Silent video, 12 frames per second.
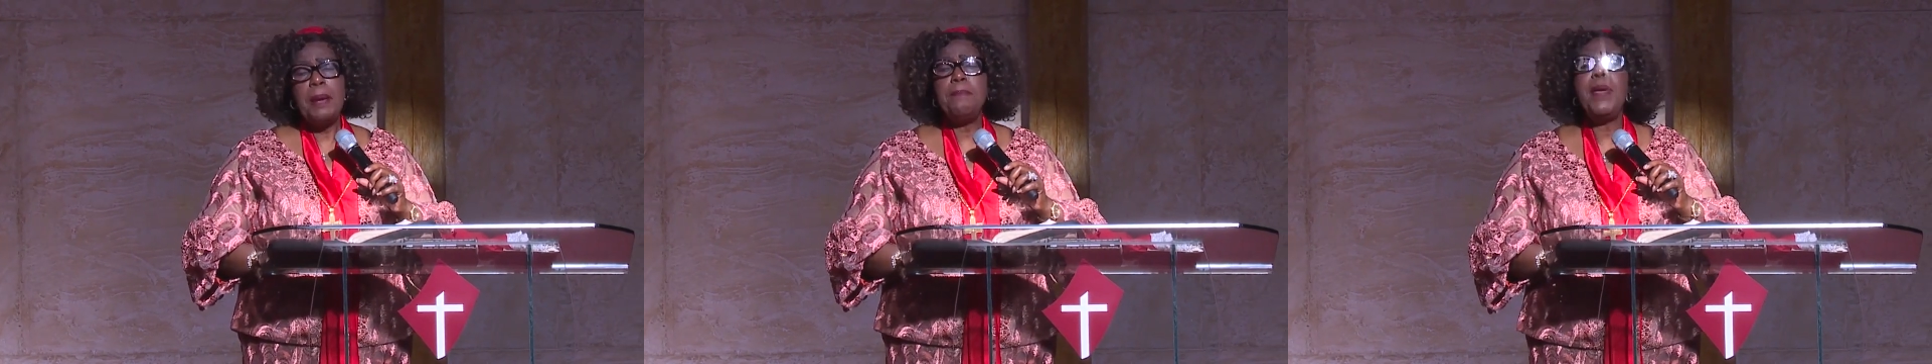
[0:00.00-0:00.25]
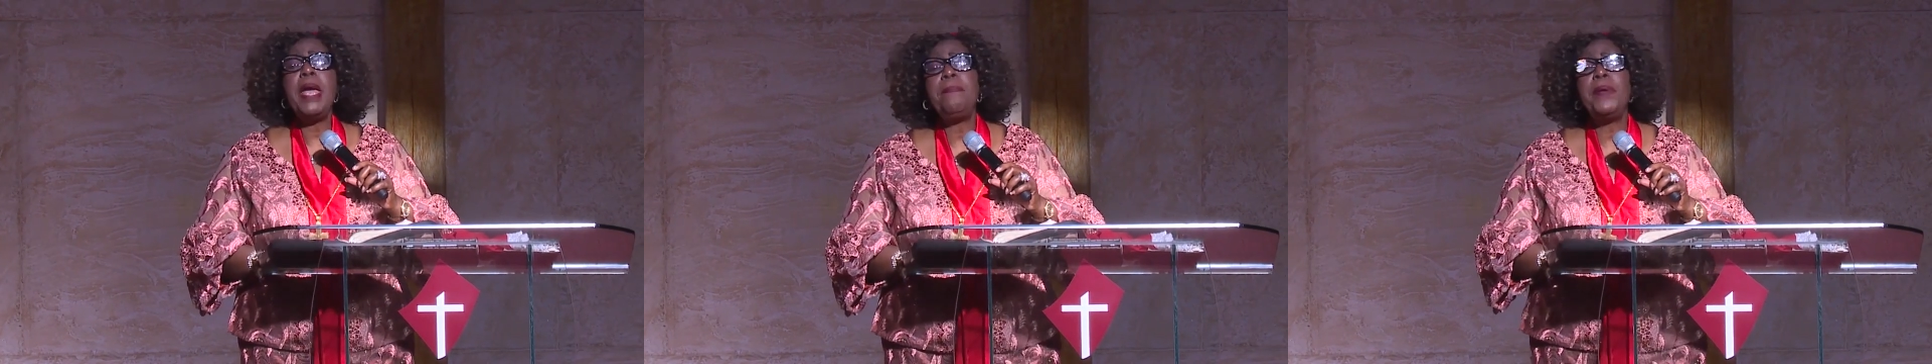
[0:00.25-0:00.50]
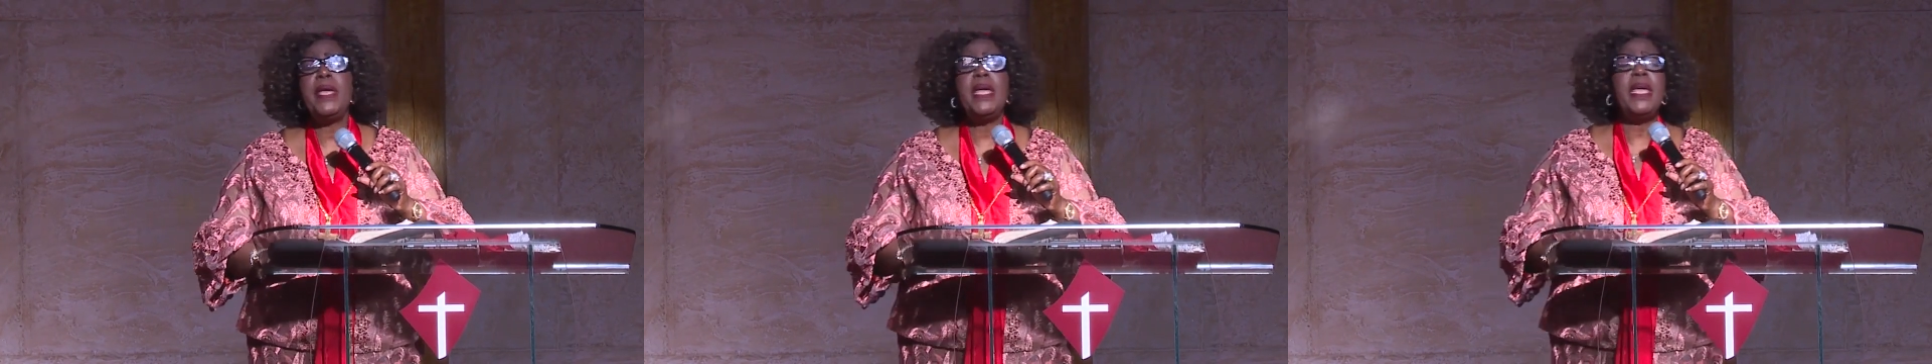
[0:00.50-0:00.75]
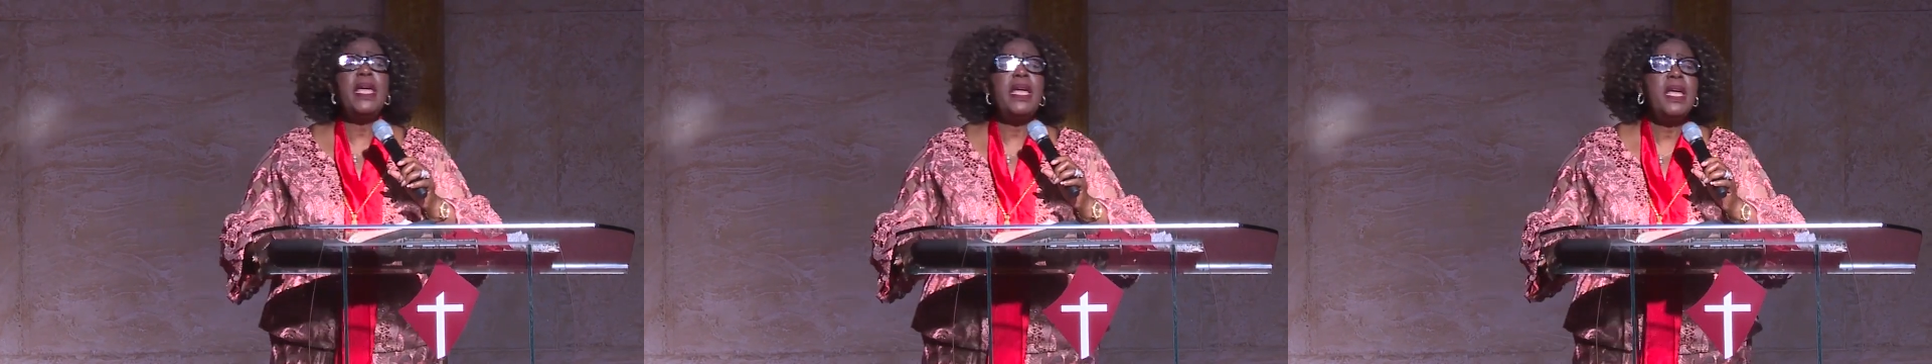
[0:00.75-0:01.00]
And
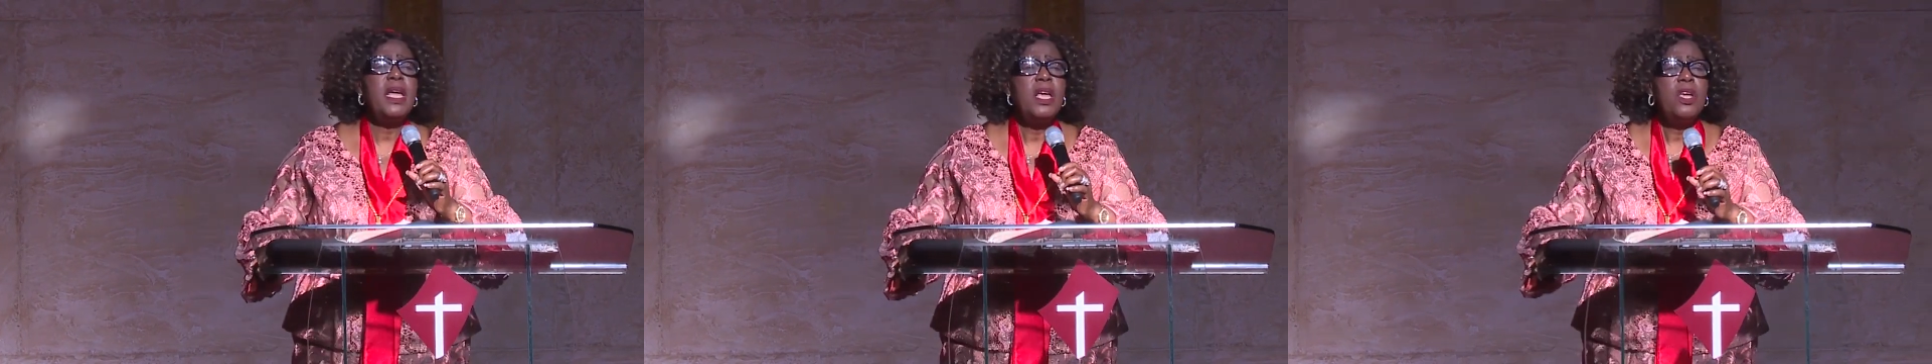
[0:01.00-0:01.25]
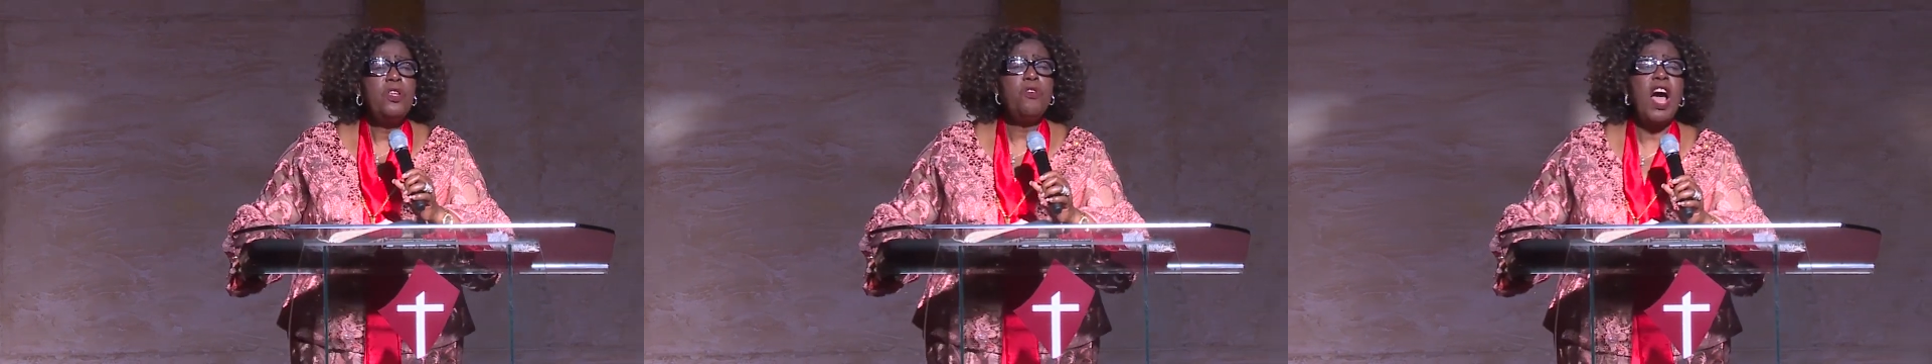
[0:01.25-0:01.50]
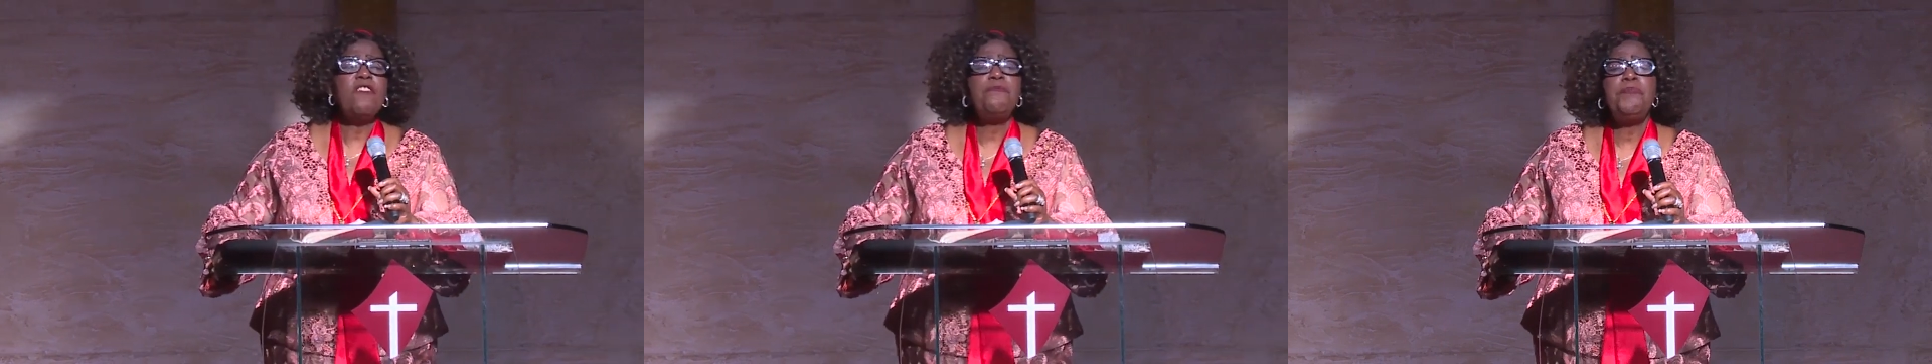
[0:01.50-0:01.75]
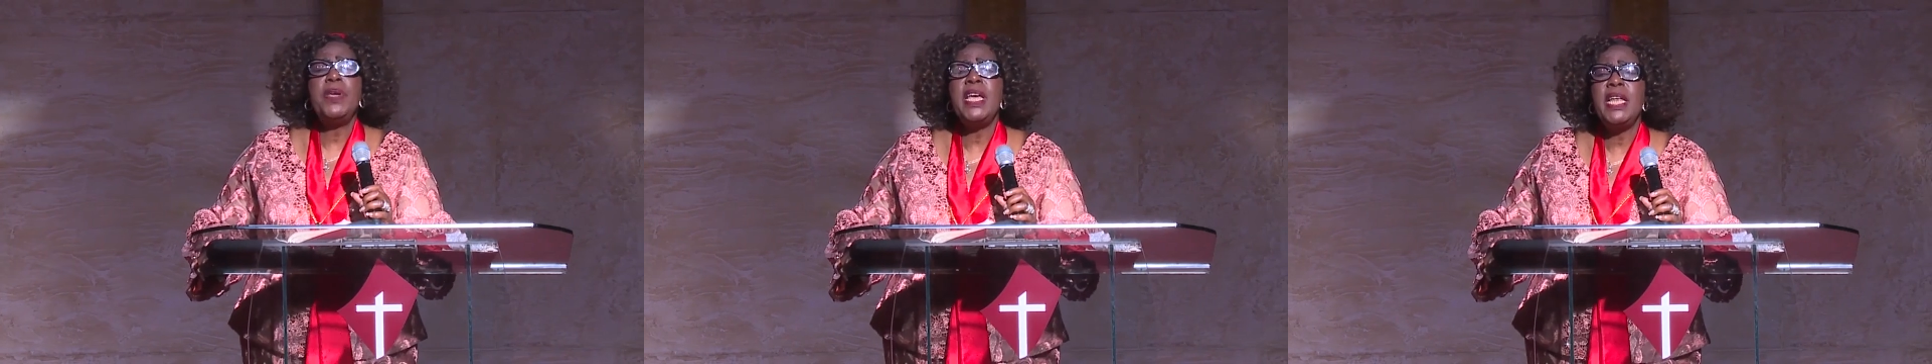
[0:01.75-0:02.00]
maybe you have